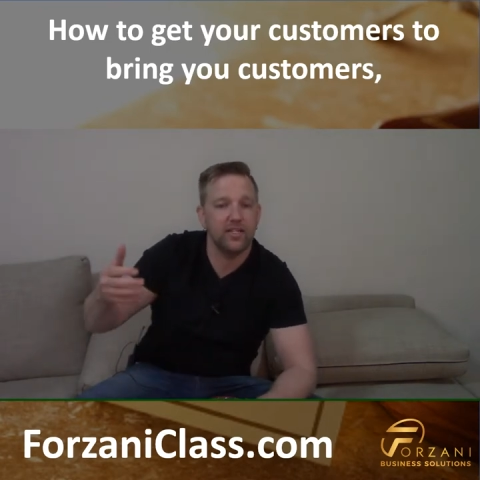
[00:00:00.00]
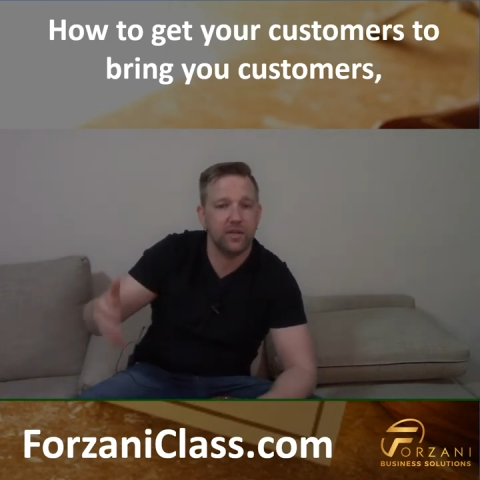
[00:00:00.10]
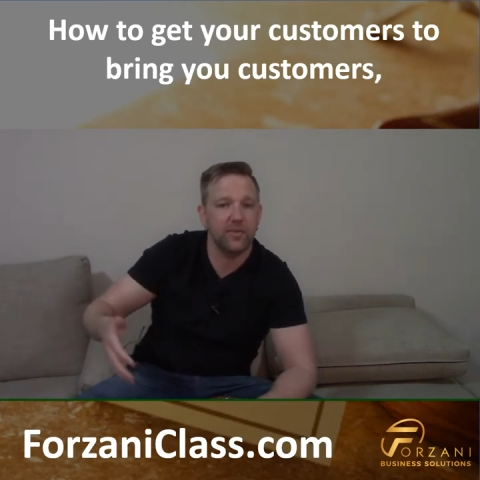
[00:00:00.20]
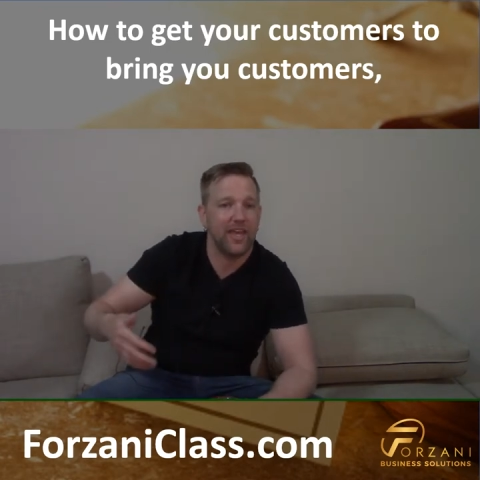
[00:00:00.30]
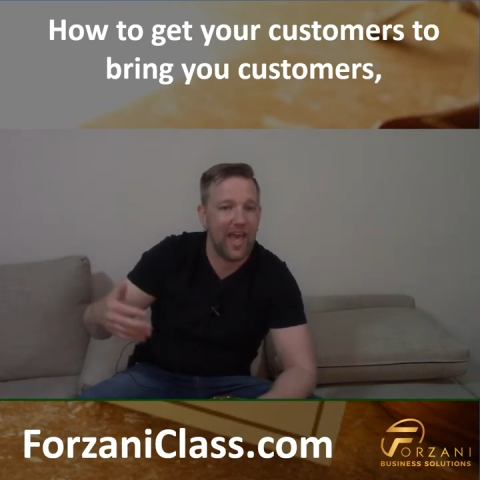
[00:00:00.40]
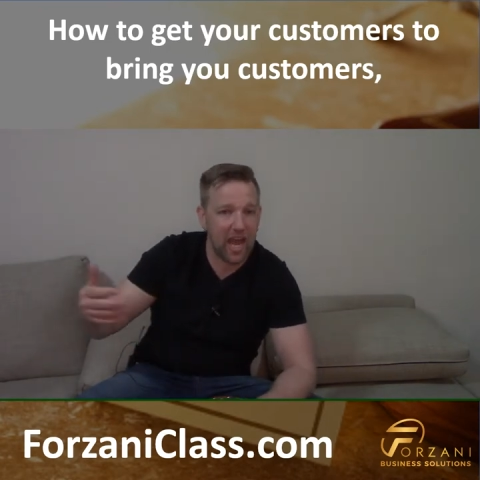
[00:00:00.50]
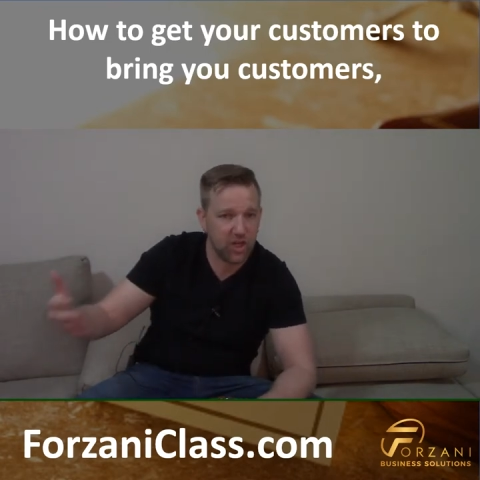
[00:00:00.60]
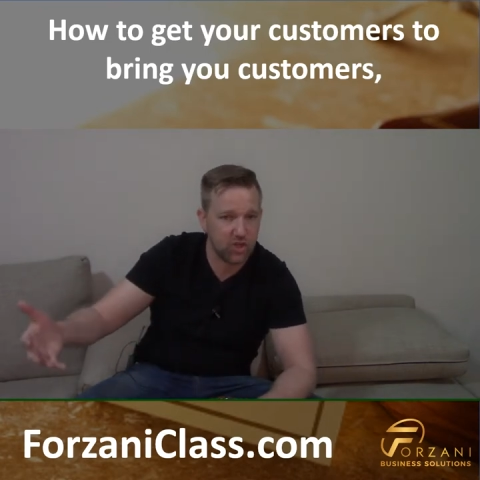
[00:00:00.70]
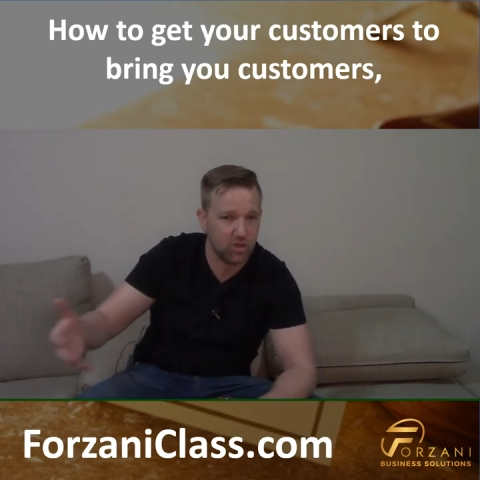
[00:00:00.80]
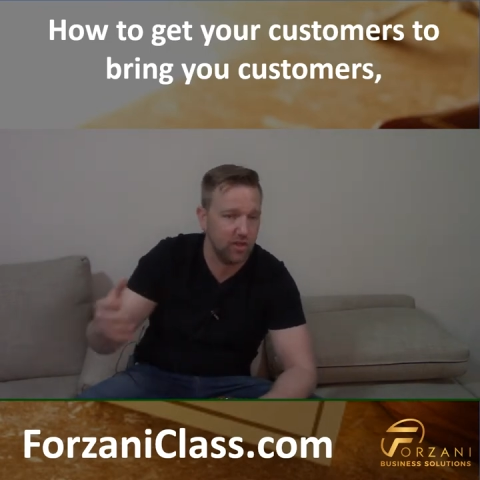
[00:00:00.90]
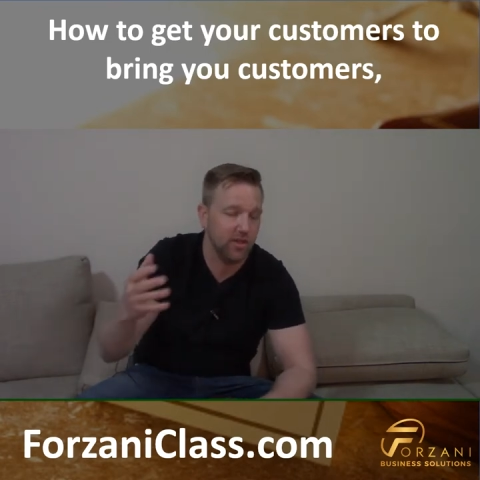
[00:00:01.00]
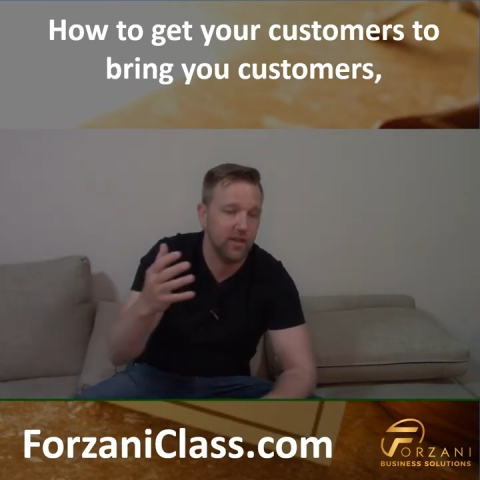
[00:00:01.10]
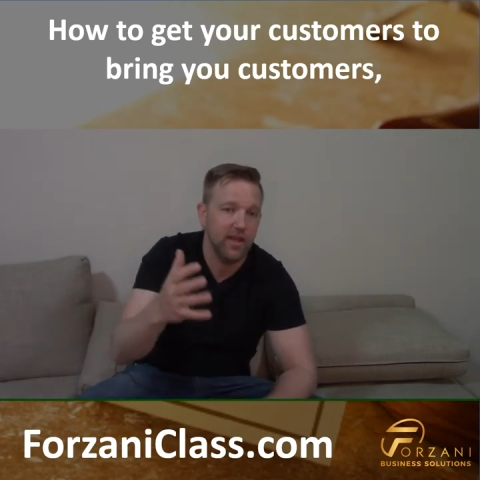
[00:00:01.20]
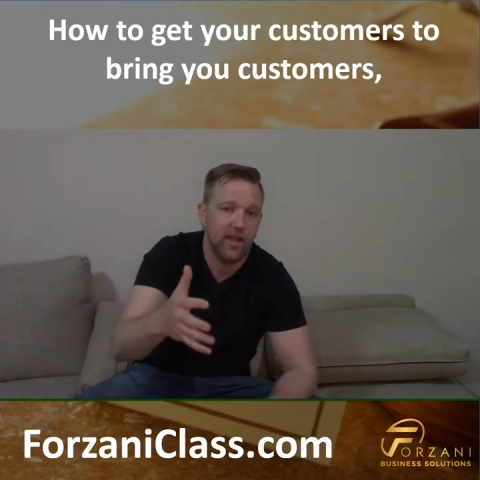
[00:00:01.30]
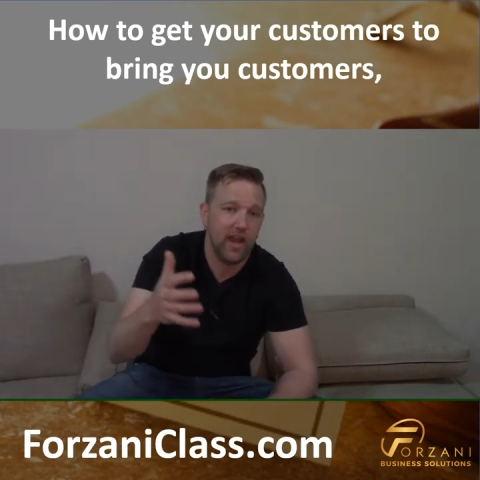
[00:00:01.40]
something extra
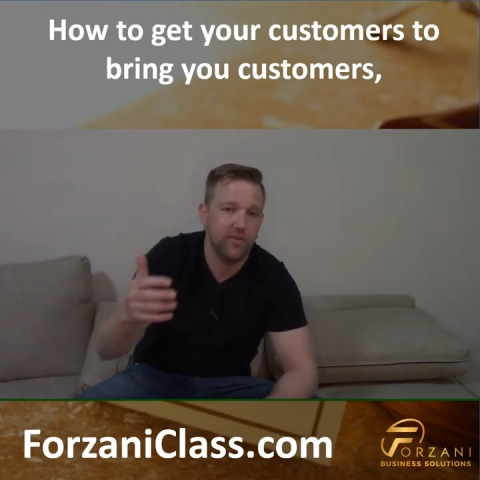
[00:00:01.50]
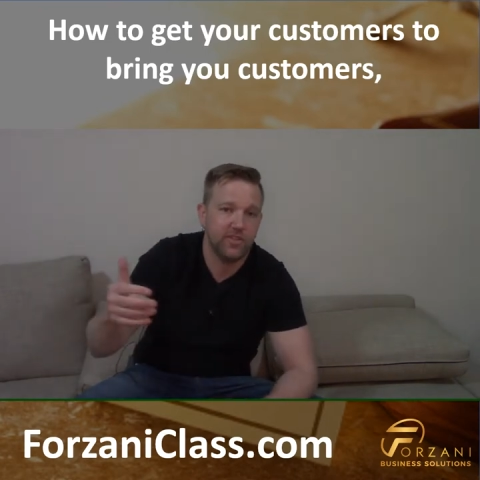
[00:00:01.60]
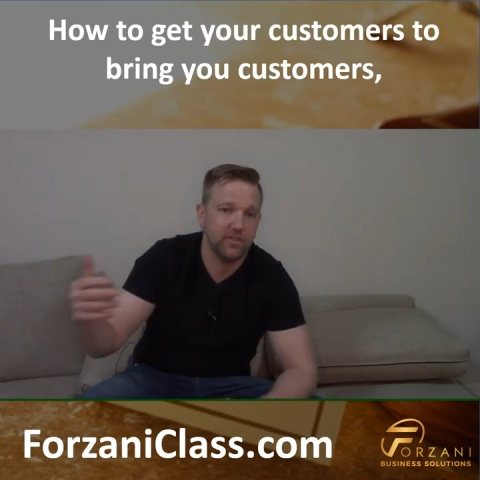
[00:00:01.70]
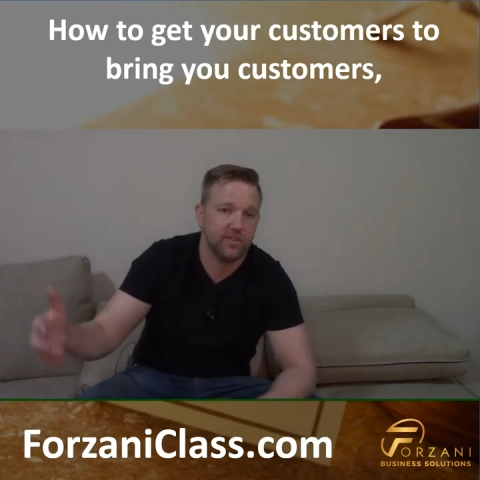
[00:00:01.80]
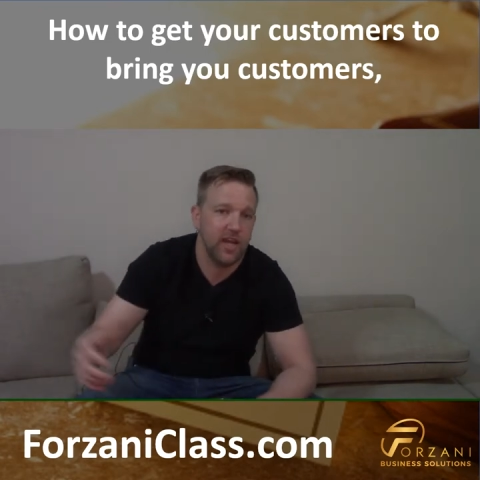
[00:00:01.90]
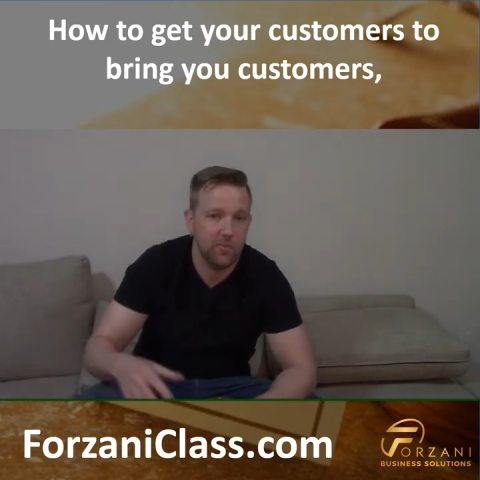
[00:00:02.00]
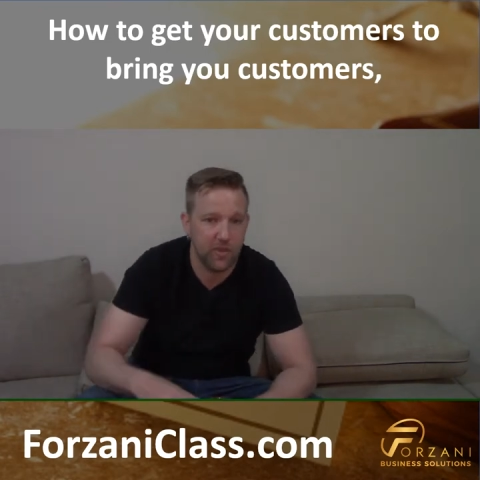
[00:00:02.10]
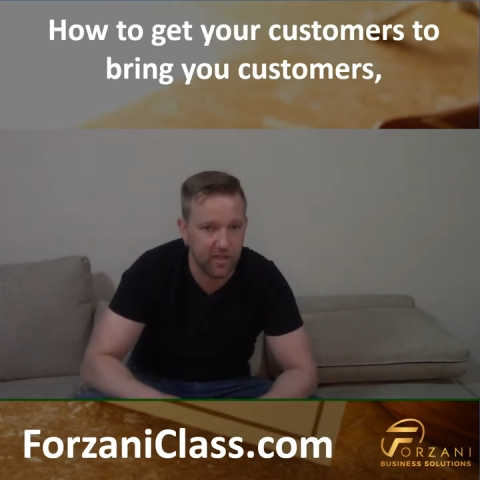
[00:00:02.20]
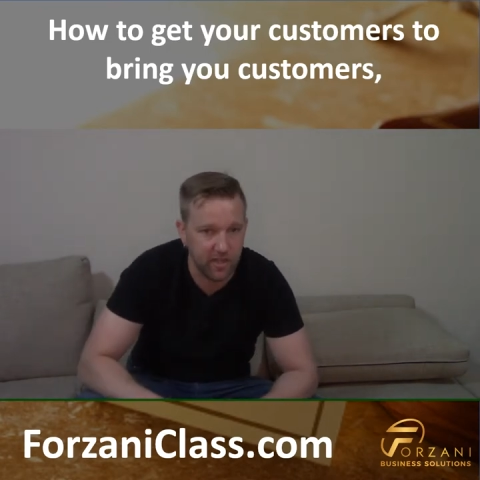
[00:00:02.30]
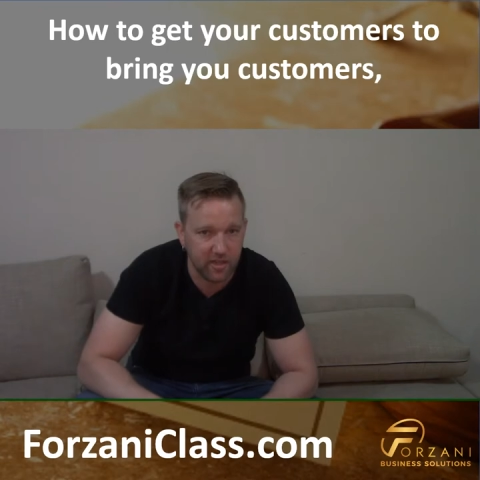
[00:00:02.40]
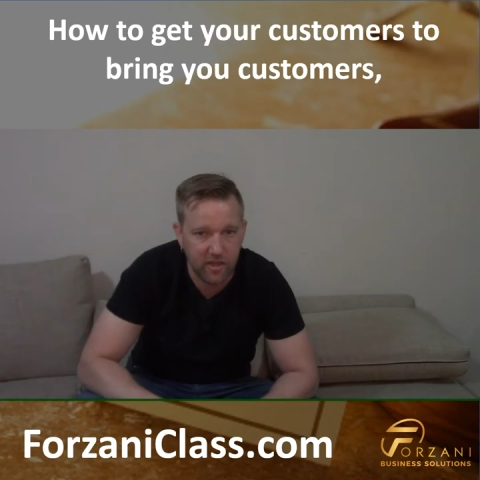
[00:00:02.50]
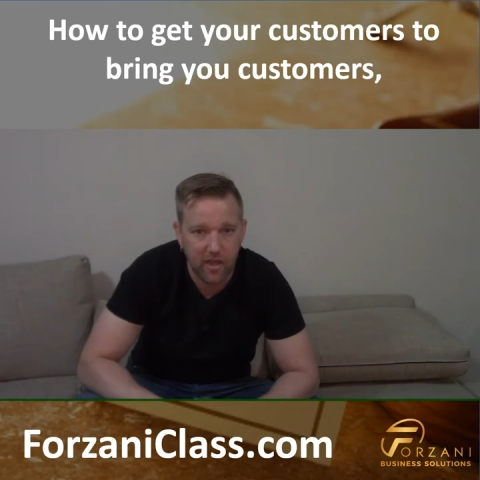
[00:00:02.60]
every single time they did it.